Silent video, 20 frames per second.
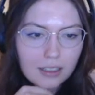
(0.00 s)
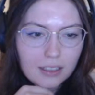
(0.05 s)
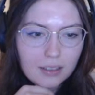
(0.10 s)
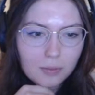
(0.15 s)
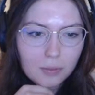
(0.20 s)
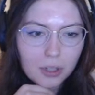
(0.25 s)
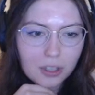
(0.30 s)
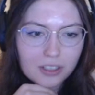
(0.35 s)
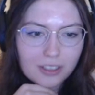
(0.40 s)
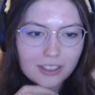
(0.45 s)

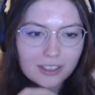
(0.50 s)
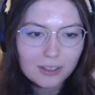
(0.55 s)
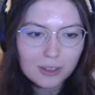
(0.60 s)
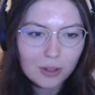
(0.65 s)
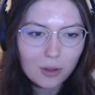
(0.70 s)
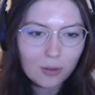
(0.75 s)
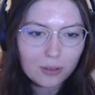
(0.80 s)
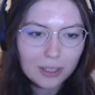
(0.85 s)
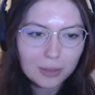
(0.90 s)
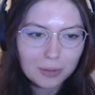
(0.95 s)
Person who's
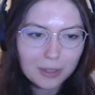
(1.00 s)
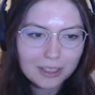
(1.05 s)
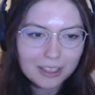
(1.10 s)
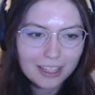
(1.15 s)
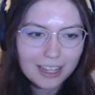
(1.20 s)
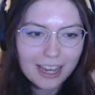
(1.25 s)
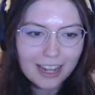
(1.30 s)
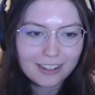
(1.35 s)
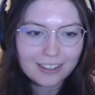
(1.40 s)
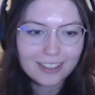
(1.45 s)
only played the
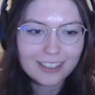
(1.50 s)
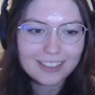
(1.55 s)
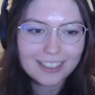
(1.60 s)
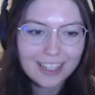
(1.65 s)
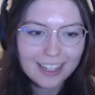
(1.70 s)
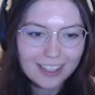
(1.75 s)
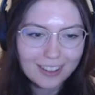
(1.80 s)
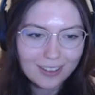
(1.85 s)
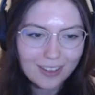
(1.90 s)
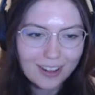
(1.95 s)
Catalan,
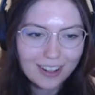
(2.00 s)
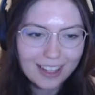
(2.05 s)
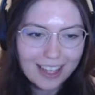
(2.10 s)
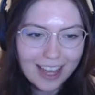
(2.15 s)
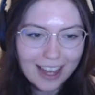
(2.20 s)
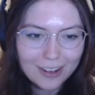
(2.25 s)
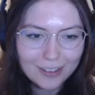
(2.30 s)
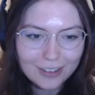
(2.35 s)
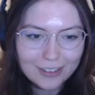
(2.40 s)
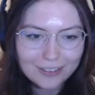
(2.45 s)
getting a lot of
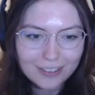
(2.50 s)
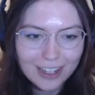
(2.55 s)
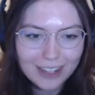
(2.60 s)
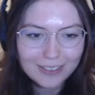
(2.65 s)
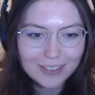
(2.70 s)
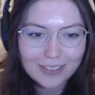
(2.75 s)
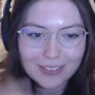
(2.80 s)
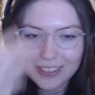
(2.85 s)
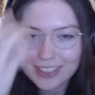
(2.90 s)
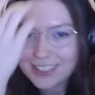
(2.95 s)
Catalan vibes
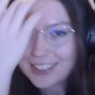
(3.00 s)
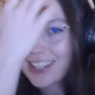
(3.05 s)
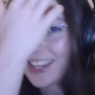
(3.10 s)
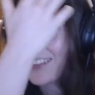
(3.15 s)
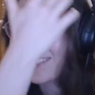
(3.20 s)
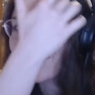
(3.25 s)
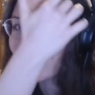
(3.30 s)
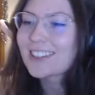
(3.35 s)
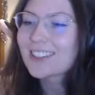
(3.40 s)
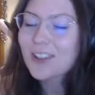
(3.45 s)
from this
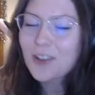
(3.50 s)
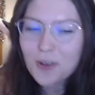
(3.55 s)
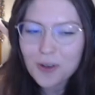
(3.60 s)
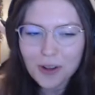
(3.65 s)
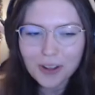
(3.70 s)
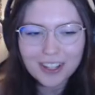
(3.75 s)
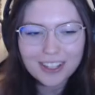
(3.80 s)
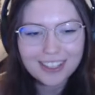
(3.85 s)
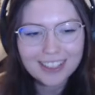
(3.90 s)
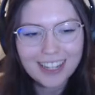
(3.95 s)
game.
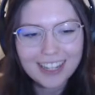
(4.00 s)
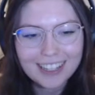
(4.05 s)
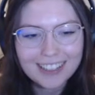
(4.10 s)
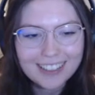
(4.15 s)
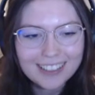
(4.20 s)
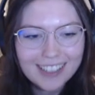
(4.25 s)
Cool, yeah.